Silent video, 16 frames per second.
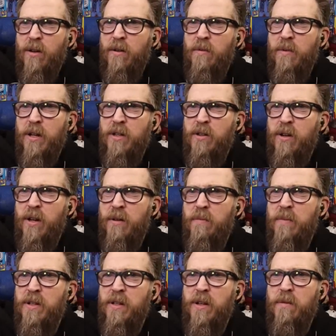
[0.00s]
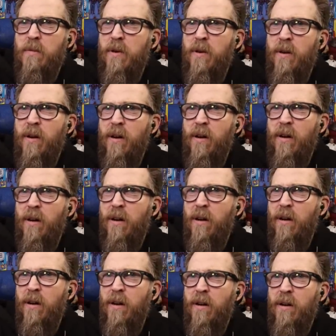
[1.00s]
make sure I didn't miss any more.
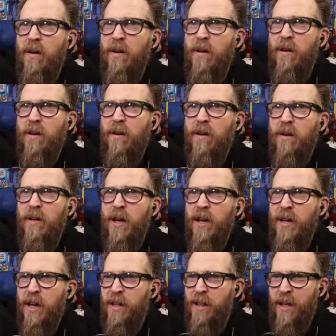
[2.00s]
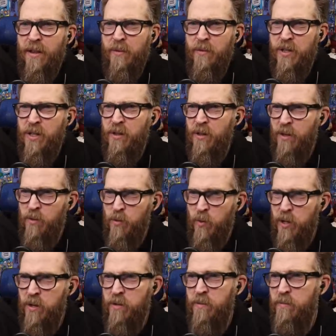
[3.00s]
Okay. Yeah. That, that one, that was
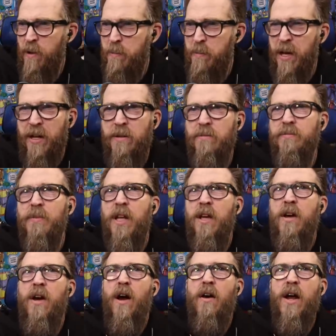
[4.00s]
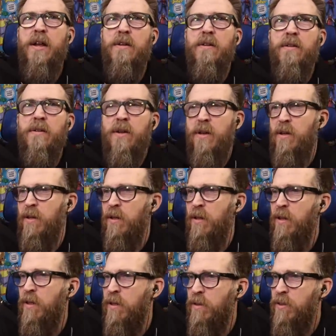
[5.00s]
weird. My bad. All right.
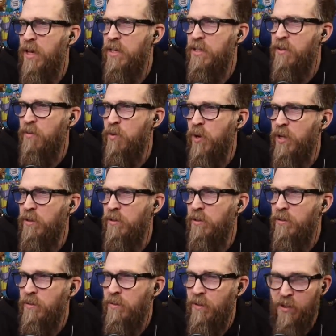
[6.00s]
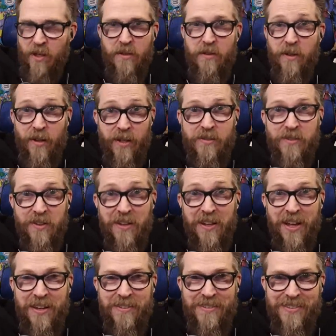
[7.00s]
Thanks, everyone. The, the lesson
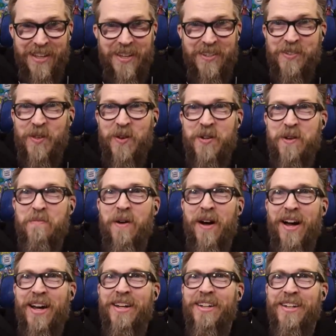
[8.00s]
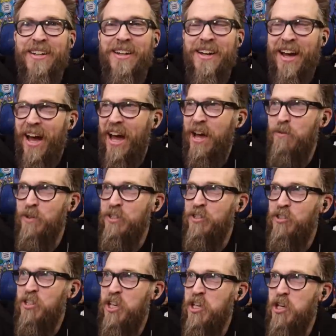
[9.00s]
life, nice long goodbye. I will
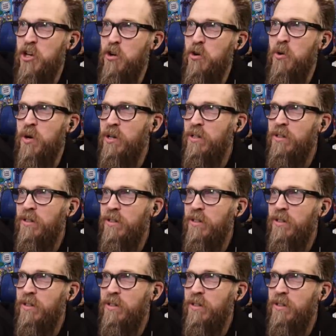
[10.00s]
see you